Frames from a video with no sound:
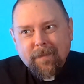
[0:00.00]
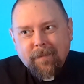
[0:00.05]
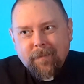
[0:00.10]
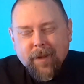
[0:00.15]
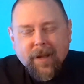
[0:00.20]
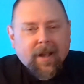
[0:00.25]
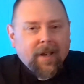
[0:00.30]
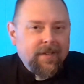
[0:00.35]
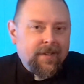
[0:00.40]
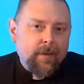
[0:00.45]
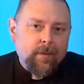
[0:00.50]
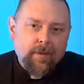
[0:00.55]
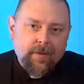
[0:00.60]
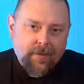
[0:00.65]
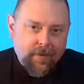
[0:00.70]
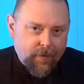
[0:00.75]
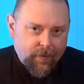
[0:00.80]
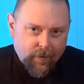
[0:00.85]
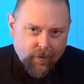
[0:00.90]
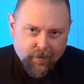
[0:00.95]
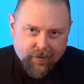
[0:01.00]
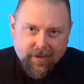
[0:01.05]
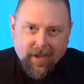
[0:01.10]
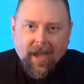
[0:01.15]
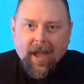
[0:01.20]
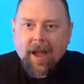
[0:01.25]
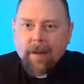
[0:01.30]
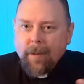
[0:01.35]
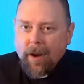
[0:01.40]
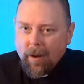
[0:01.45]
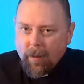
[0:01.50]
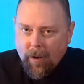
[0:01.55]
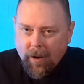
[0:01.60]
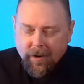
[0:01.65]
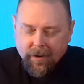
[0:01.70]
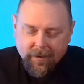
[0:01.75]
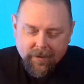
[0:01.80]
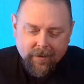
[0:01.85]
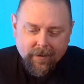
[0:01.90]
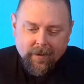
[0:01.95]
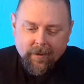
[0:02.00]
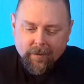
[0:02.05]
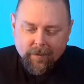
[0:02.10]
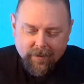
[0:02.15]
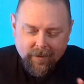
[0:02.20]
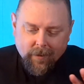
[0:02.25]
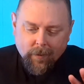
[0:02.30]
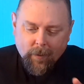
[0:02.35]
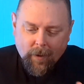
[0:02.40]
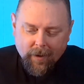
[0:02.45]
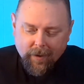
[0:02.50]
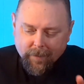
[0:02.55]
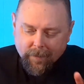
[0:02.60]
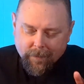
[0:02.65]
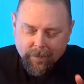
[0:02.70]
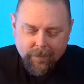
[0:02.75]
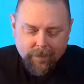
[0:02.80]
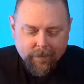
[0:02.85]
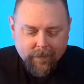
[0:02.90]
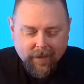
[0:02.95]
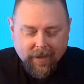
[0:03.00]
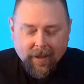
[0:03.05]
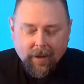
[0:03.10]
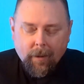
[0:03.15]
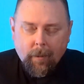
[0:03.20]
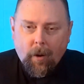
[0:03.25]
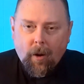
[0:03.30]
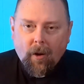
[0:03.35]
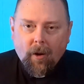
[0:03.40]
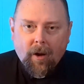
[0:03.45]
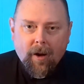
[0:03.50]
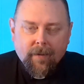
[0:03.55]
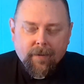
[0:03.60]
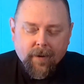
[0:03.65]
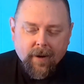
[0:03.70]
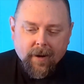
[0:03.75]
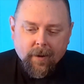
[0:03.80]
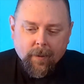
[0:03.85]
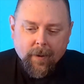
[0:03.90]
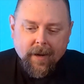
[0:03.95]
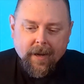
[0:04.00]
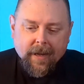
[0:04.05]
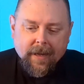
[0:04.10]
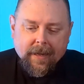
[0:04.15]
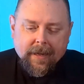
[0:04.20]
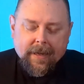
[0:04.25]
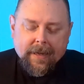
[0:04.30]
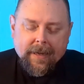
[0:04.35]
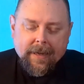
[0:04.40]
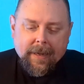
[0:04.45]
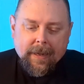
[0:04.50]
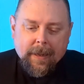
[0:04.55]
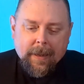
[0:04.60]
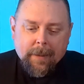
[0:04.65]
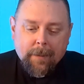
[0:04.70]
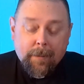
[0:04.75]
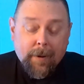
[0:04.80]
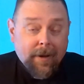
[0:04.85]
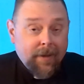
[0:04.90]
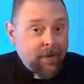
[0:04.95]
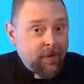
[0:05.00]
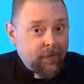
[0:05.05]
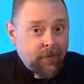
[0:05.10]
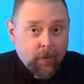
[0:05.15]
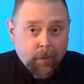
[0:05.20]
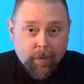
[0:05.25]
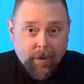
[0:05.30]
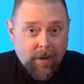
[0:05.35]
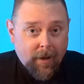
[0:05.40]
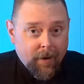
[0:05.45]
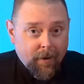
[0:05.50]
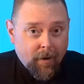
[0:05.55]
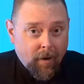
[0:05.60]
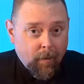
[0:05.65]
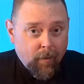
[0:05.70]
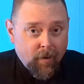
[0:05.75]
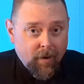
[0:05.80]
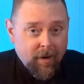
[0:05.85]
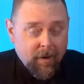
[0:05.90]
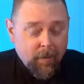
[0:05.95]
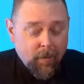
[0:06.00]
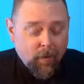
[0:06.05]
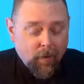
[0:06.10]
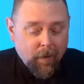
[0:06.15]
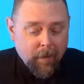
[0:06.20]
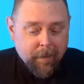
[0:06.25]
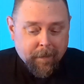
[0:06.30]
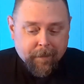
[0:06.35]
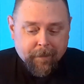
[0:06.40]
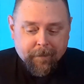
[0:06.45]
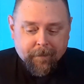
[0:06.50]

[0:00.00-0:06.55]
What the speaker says: because it was their first game, and I wanted to, I didn't want to kill them all off right away. But there's no plot armor anymore.